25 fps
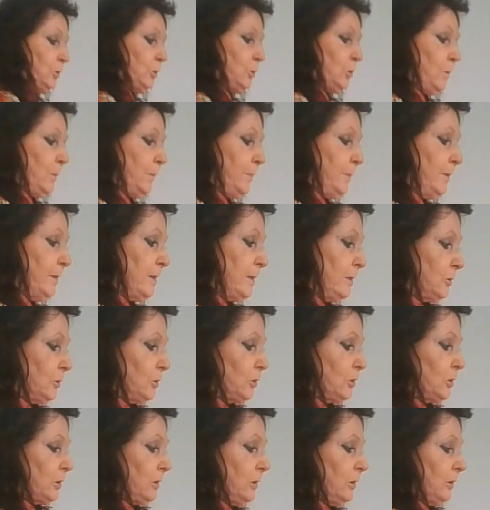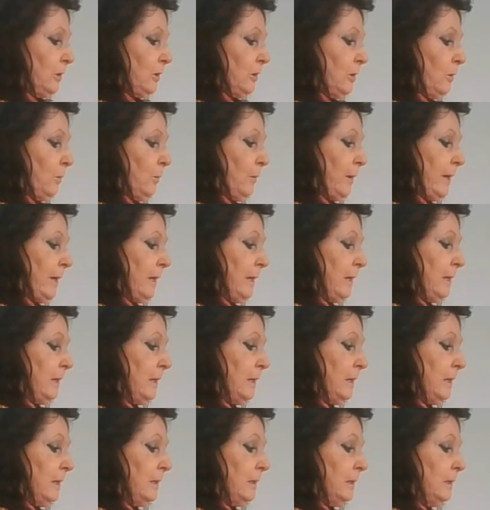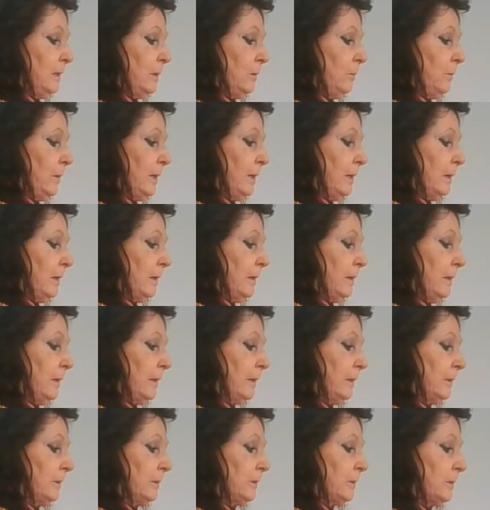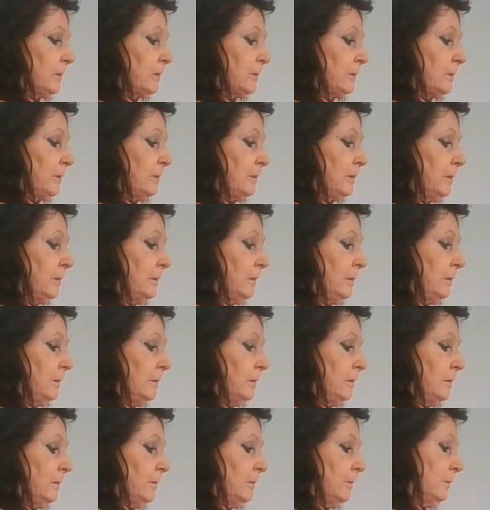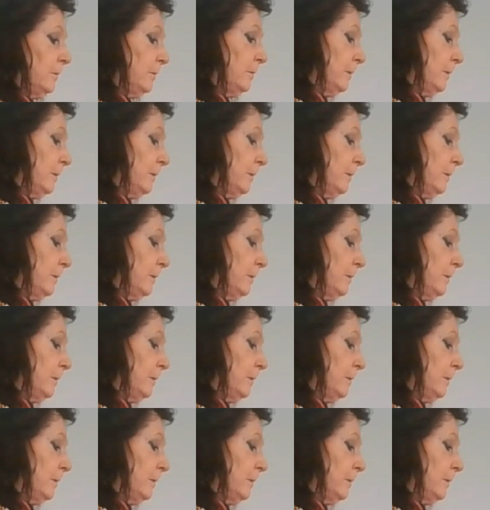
your branch can go any way it likes. All